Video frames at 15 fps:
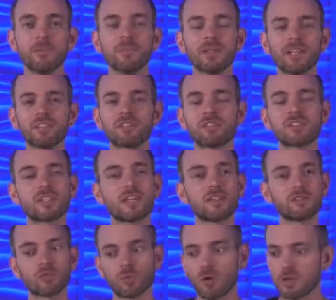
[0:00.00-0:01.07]
But let's just say
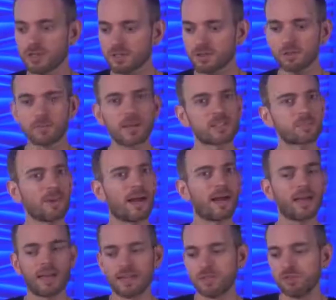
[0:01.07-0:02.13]
that you're walking through Best
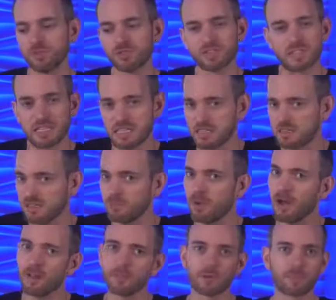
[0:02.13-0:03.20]
Buy and you see
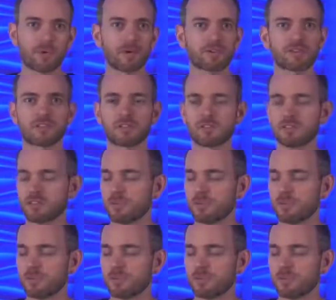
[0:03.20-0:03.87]
some other person,